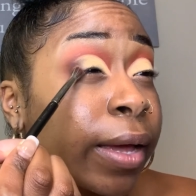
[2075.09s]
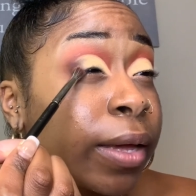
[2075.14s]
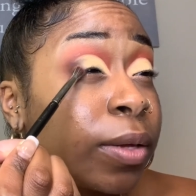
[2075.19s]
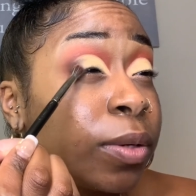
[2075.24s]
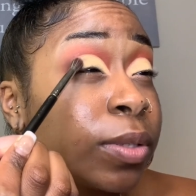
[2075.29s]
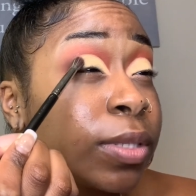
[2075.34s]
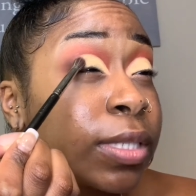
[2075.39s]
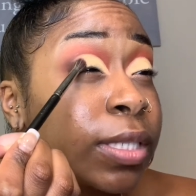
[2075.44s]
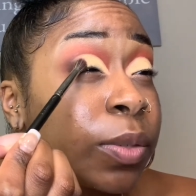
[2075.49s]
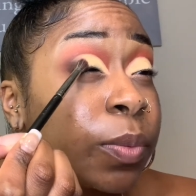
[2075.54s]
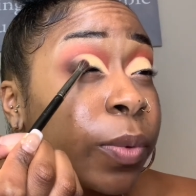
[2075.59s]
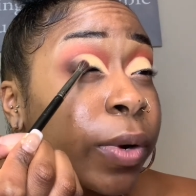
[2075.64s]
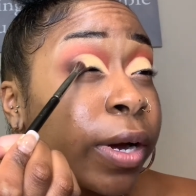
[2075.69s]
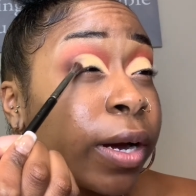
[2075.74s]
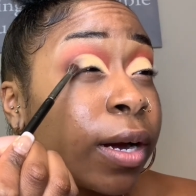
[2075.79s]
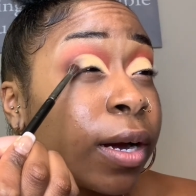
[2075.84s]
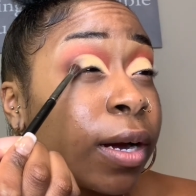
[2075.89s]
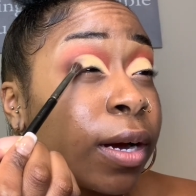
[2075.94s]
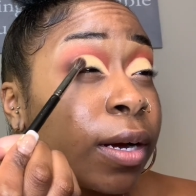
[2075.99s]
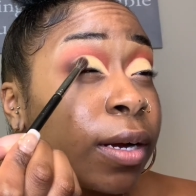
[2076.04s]
You see
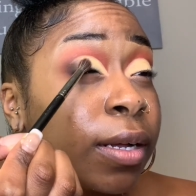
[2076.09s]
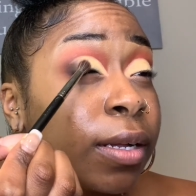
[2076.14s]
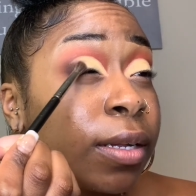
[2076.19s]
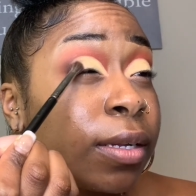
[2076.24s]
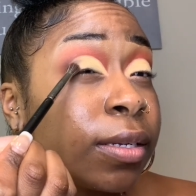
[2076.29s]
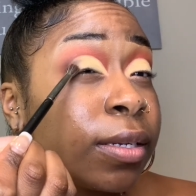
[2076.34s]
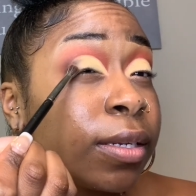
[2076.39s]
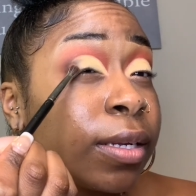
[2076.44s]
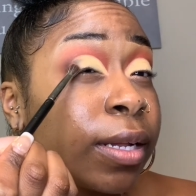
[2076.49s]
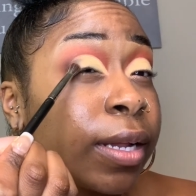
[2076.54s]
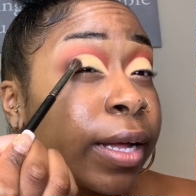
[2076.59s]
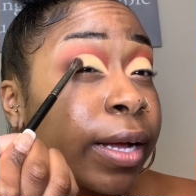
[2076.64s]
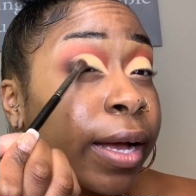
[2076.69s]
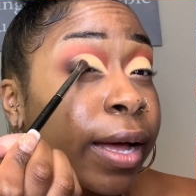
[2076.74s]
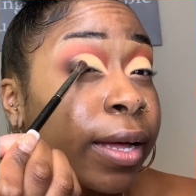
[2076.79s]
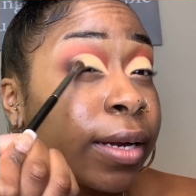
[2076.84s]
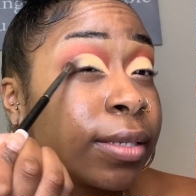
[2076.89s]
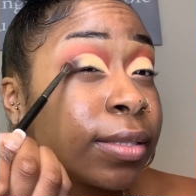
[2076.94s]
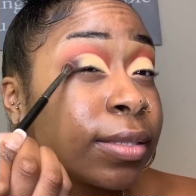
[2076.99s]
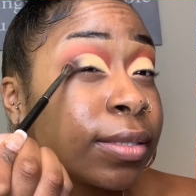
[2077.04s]
where it
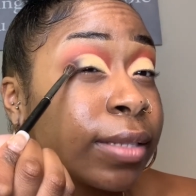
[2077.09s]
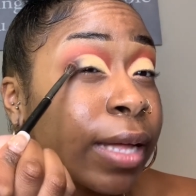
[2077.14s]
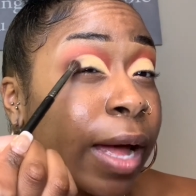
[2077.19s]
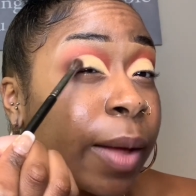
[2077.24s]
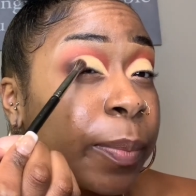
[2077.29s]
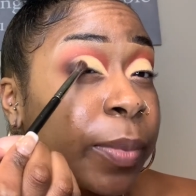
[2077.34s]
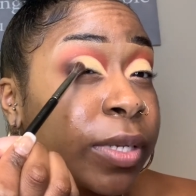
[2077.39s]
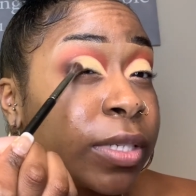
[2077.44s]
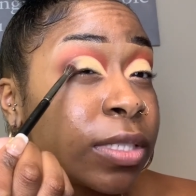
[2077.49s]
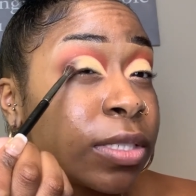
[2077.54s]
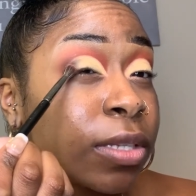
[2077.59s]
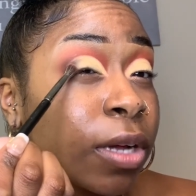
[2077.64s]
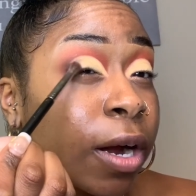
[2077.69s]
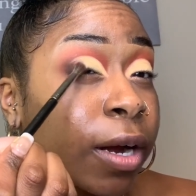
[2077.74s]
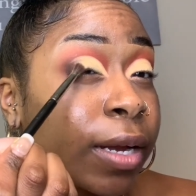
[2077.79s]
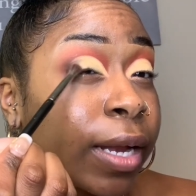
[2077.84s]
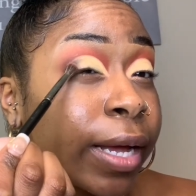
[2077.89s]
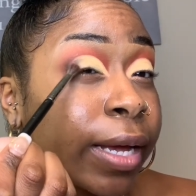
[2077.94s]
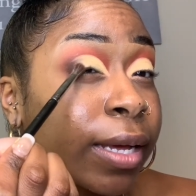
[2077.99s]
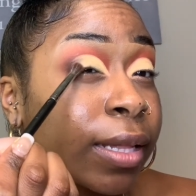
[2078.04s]
kind of stop and start
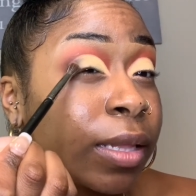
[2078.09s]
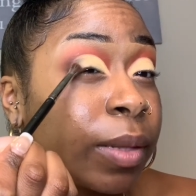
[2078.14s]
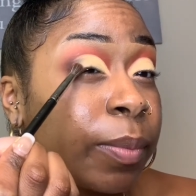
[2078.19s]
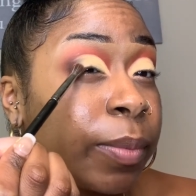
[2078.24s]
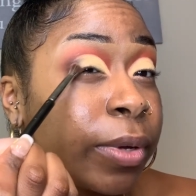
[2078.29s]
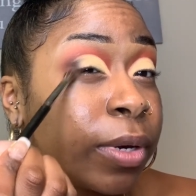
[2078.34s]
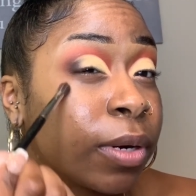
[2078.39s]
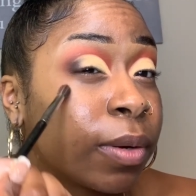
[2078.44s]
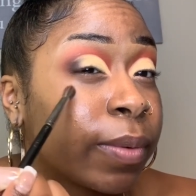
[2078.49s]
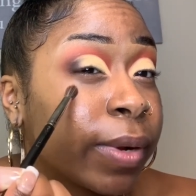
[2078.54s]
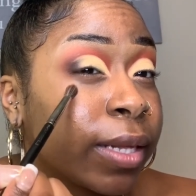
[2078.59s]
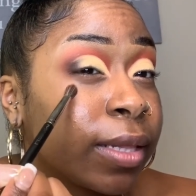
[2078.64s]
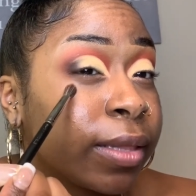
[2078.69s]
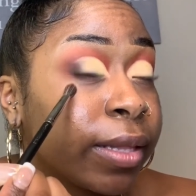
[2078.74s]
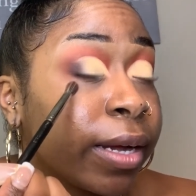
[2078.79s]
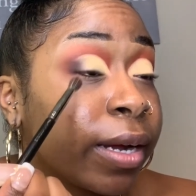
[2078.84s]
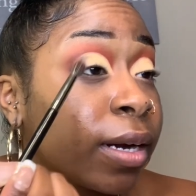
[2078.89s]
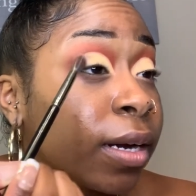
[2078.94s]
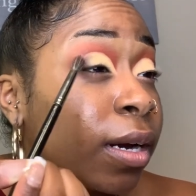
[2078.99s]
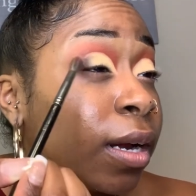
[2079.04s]
like in the middle right
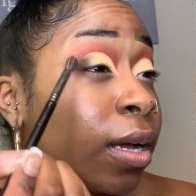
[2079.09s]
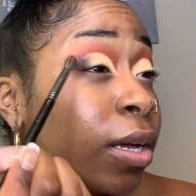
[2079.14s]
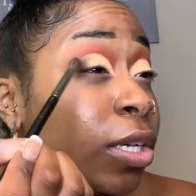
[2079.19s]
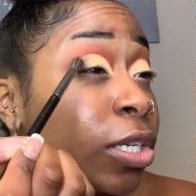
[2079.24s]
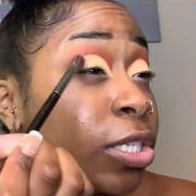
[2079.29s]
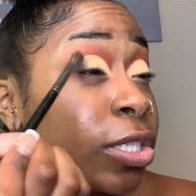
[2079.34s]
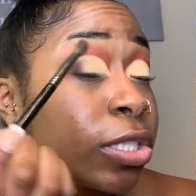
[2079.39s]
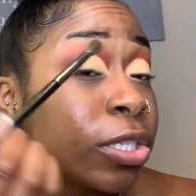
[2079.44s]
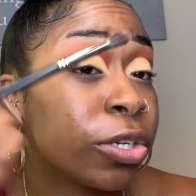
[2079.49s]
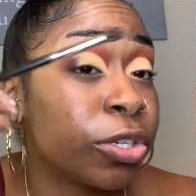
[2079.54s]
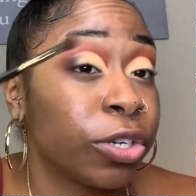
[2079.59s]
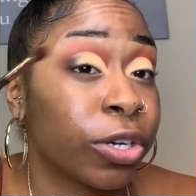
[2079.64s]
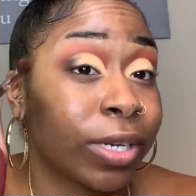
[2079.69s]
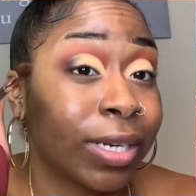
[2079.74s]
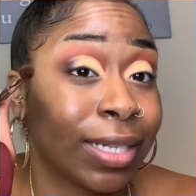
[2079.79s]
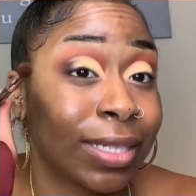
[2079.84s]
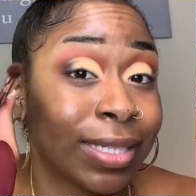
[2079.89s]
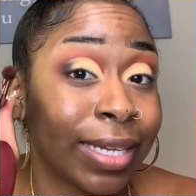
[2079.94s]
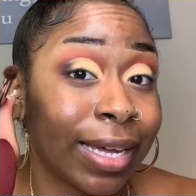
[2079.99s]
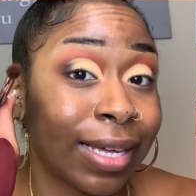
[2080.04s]
there? So you're
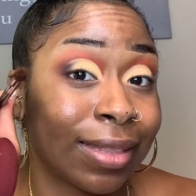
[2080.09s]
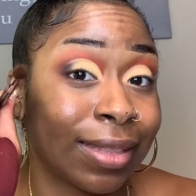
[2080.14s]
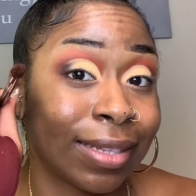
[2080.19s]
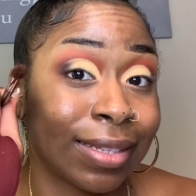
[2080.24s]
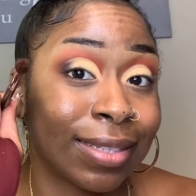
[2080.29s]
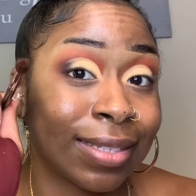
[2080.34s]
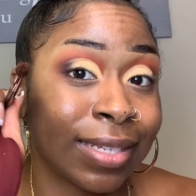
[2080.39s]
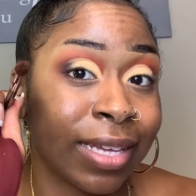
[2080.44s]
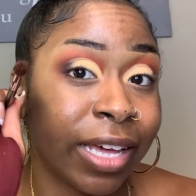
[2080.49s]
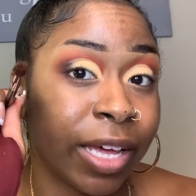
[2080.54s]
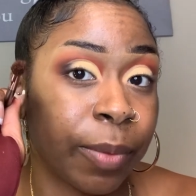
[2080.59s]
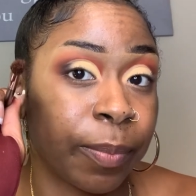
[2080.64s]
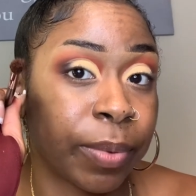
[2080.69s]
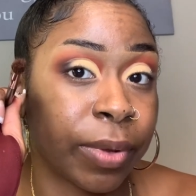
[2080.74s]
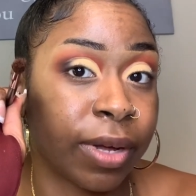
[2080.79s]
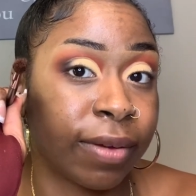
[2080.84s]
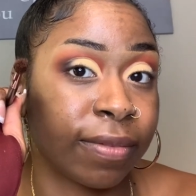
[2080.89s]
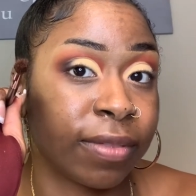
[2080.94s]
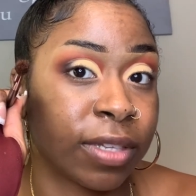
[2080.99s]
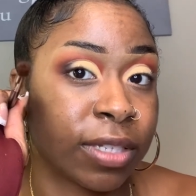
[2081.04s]
gonna take the tip
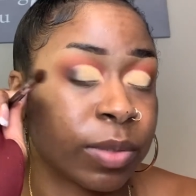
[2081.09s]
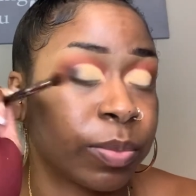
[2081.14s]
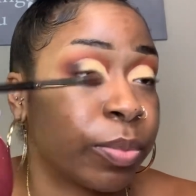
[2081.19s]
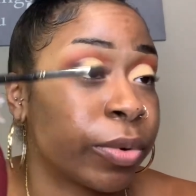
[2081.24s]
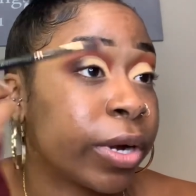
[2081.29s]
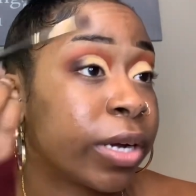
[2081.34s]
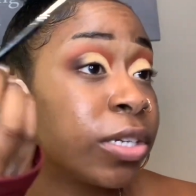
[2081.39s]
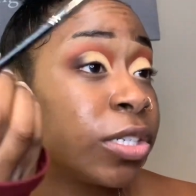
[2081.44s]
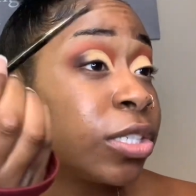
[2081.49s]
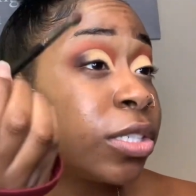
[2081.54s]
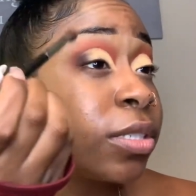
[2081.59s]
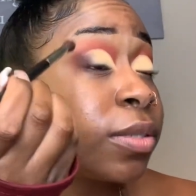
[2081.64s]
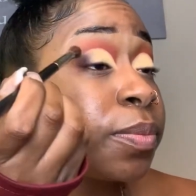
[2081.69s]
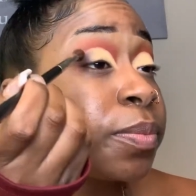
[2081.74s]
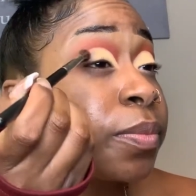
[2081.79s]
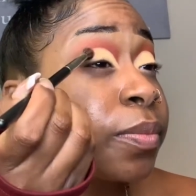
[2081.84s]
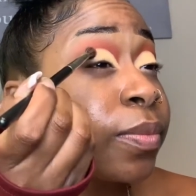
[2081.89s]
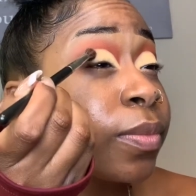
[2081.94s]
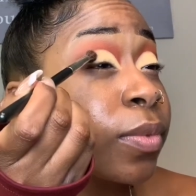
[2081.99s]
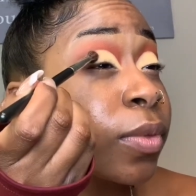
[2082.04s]
of this brush,
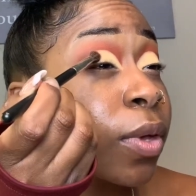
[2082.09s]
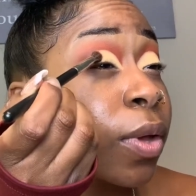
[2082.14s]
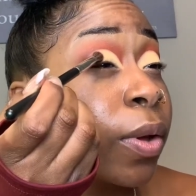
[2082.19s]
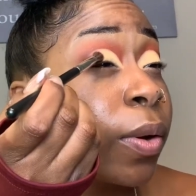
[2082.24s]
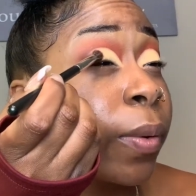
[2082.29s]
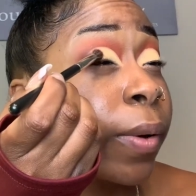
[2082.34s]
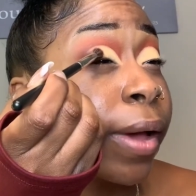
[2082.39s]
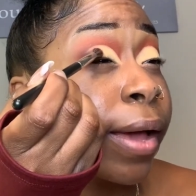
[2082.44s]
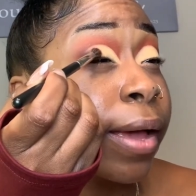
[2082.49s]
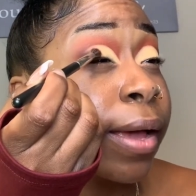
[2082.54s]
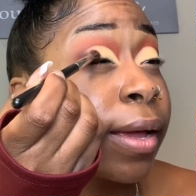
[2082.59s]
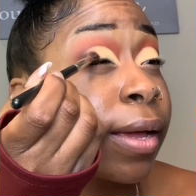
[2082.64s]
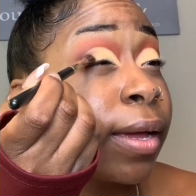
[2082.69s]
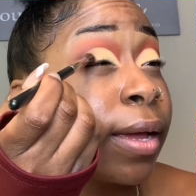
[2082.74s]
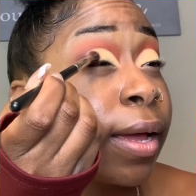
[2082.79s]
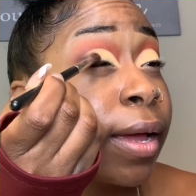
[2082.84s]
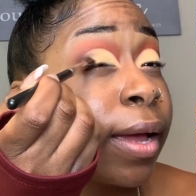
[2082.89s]
okay?